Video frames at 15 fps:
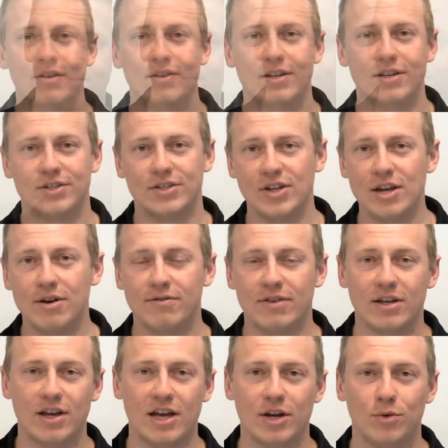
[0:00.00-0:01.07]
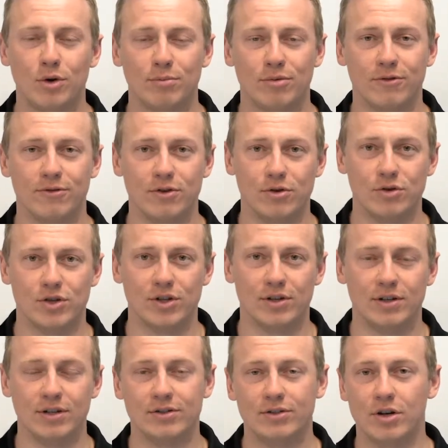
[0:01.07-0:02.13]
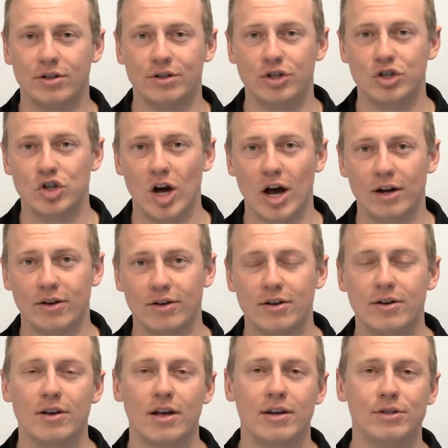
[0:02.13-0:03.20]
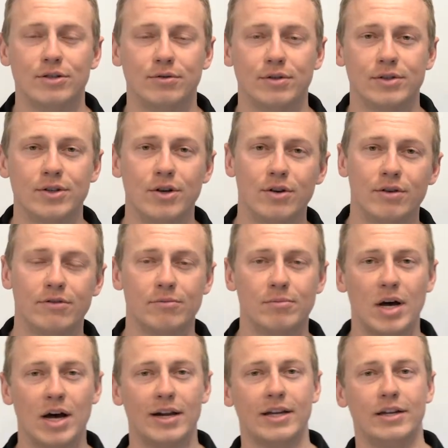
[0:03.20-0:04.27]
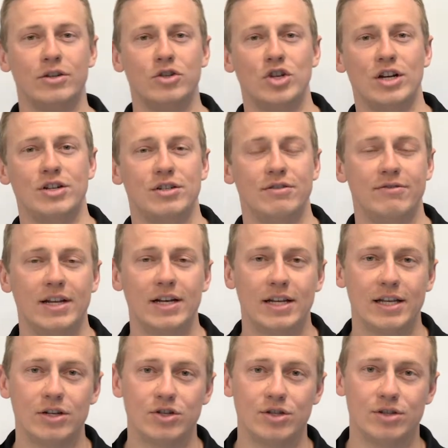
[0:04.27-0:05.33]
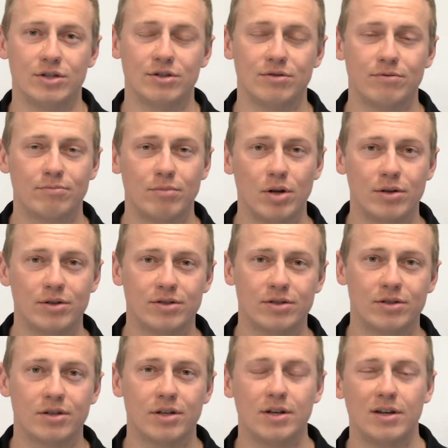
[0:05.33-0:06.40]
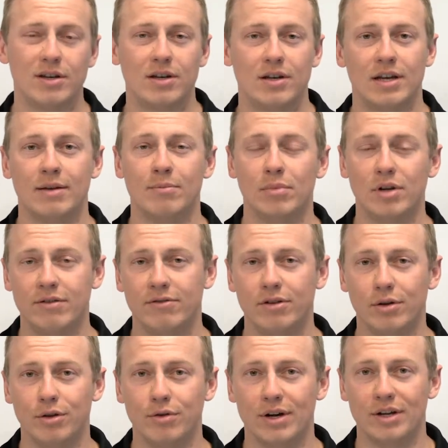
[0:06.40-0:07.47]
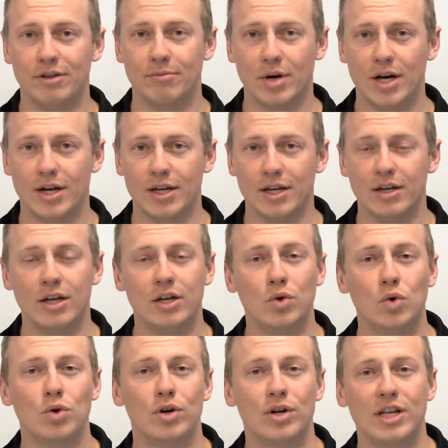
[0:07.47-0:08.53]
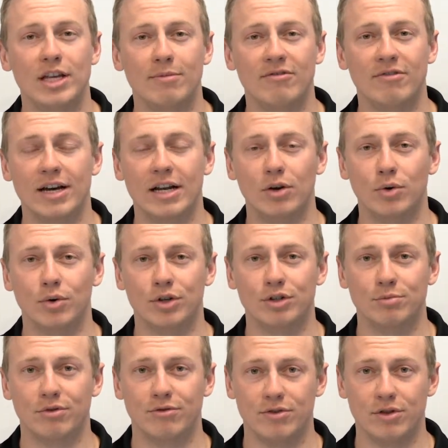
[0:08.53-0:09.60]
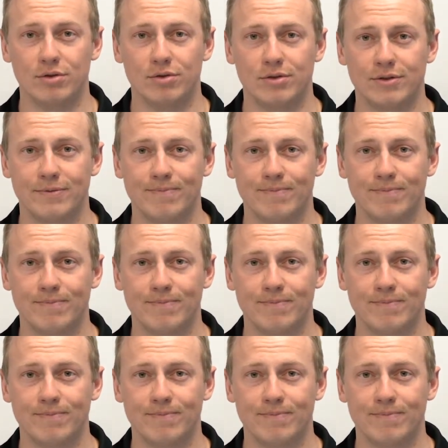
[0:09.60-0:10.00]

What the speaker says: A state of inadequate perfusion is called shock and is the result of the body changing ventilations, pulse, and blood flow throughout the body in order to keep vital organs perfused.